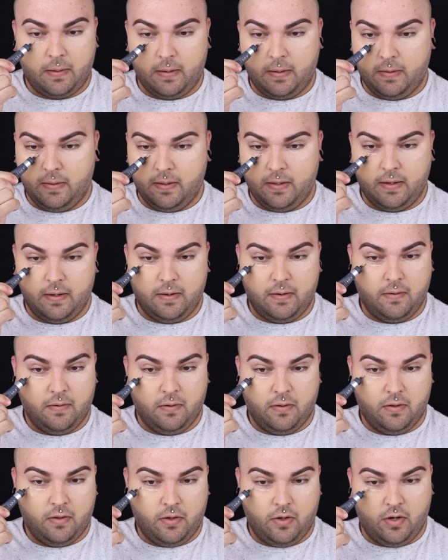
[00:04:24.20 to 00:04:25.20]
And
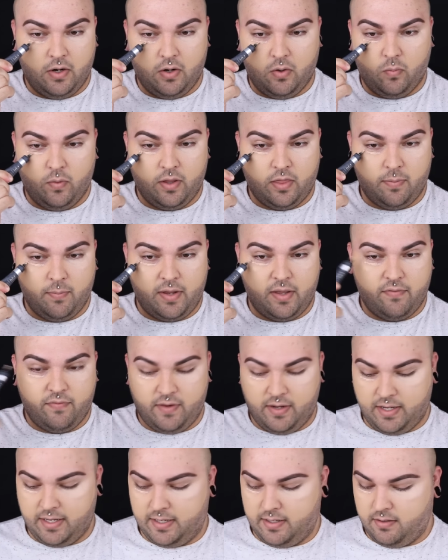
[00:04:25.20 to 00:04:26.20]
then, you know, with my
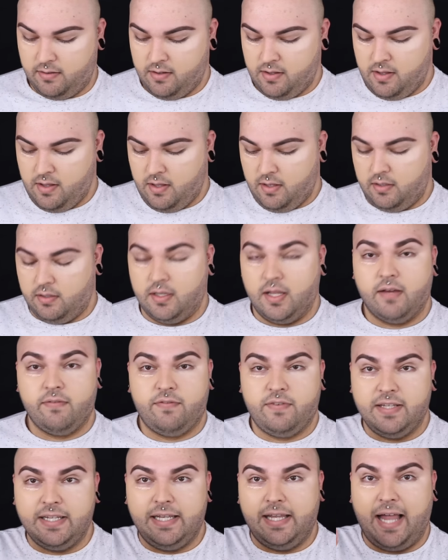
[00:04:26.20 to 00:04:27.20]
fucking
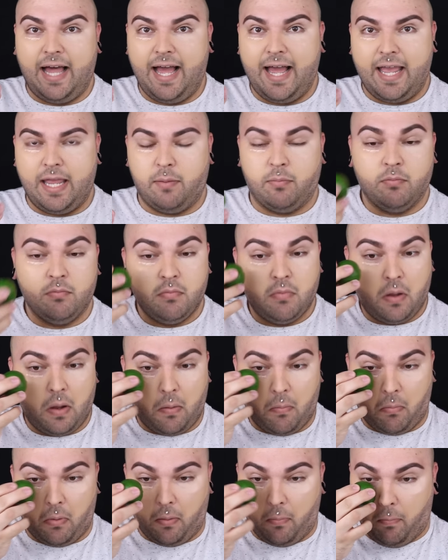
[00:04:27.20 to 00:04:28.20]
lovely lime,
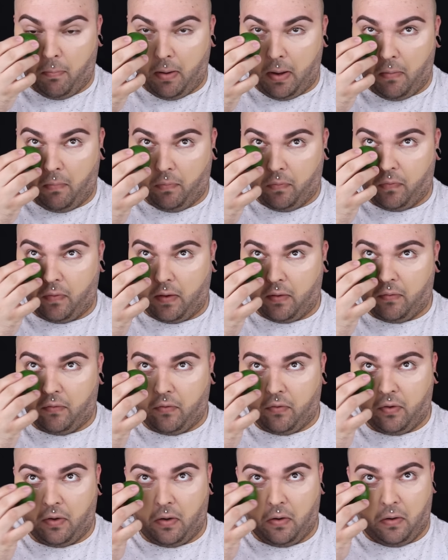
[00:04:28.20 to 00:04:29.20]
I'm gonna pounce that
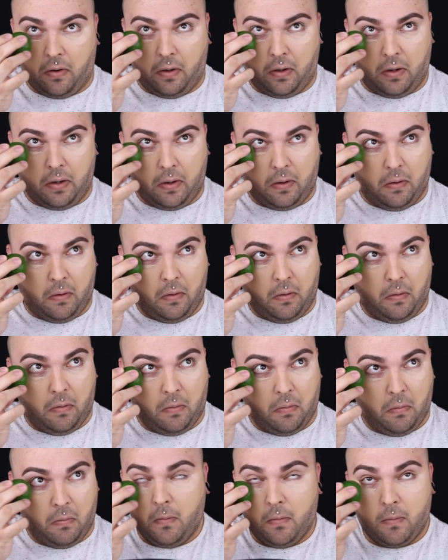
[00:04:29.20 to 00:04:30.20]
shit on in.
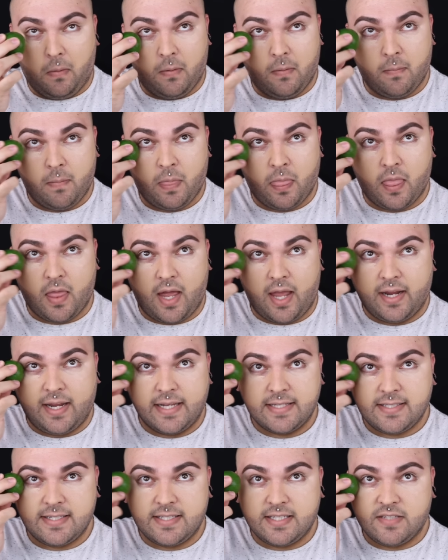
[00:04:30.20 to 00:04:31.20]
I
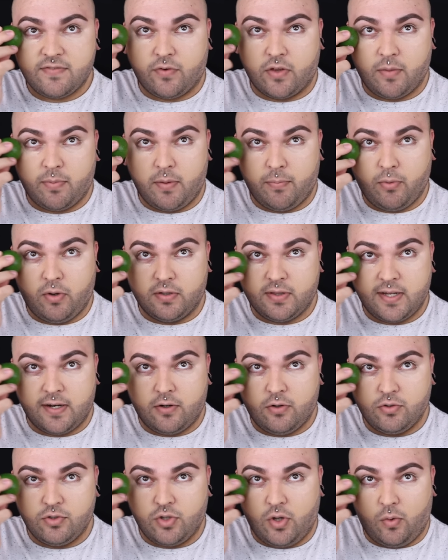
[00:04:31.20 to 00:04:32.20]
guess this is for the people out
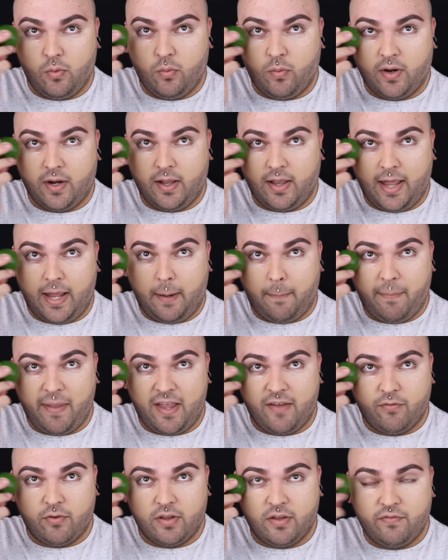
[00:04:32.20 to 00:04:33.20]
there who don't want to like
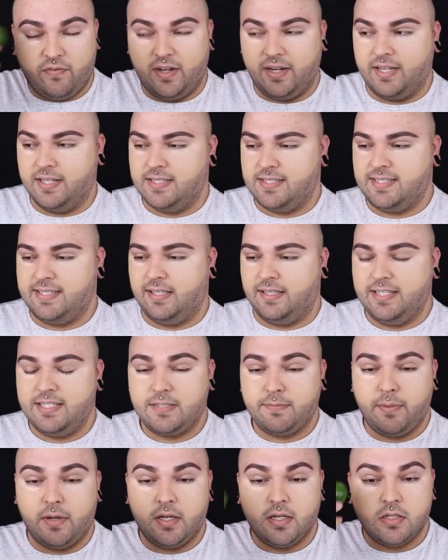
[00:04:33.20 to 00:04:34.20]
pay for the fucking
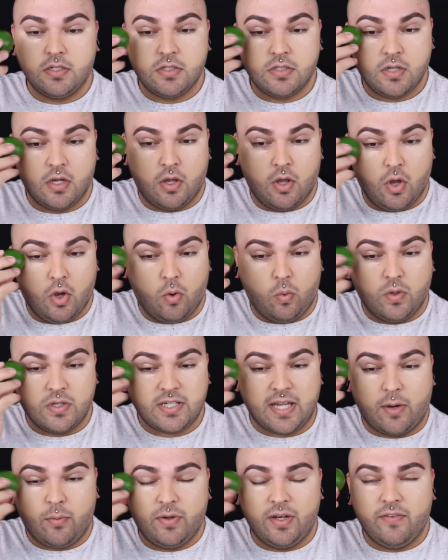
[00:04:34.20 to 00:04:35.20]
Silisponge,
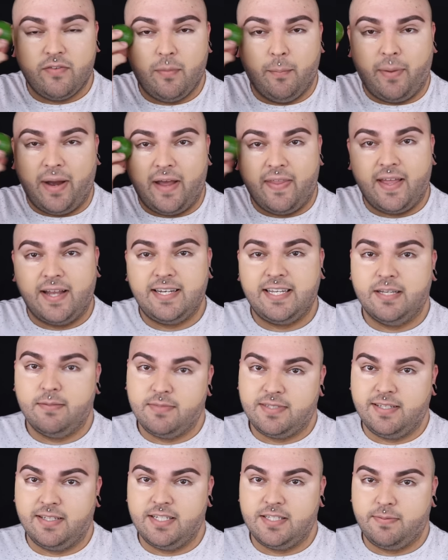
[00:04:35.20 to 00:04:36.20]
which I wouldn't even buy that damn
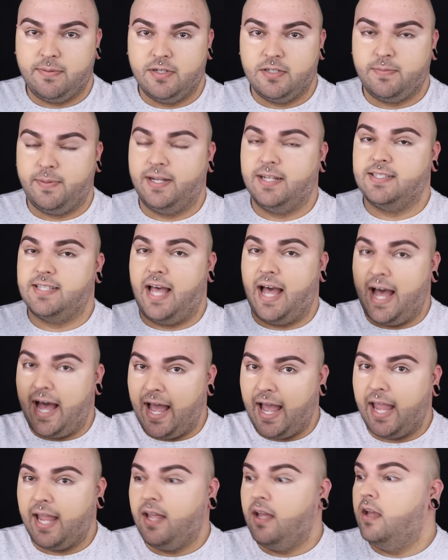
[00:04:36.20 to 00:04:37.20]
Silisponge because
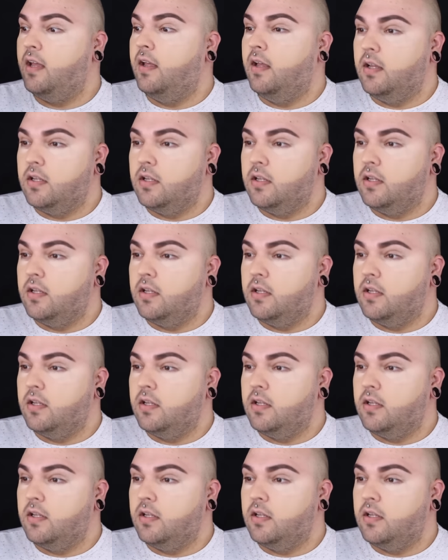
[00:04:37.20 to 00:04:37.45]
I